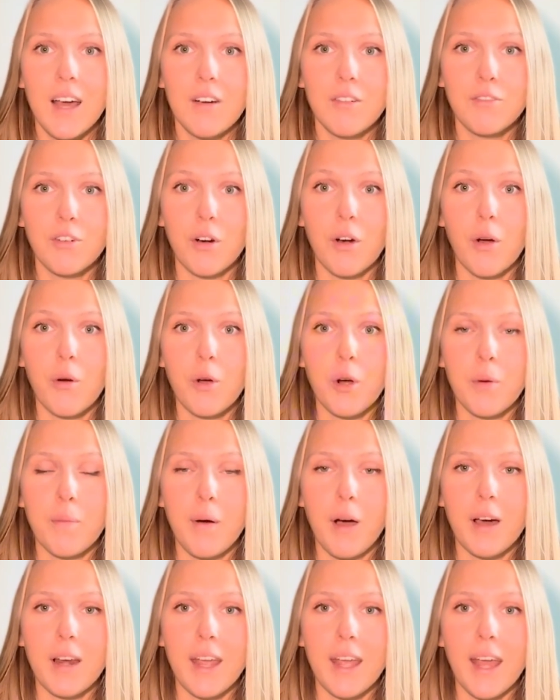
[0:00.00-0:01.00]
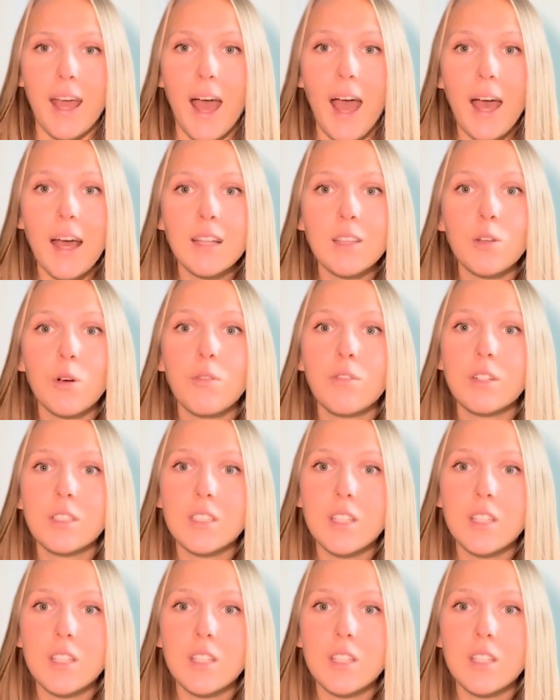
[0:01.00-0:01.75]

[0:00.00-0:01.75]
for our body. And over